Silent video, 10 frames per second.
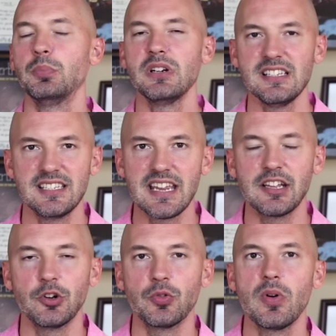Pretty
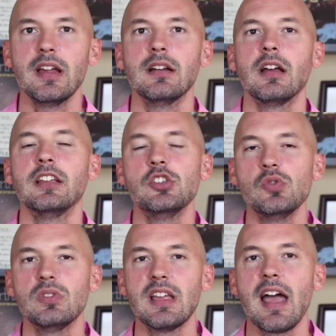standard, right? A
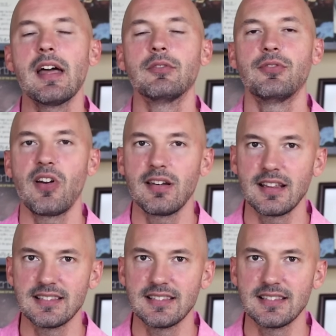cute cat front and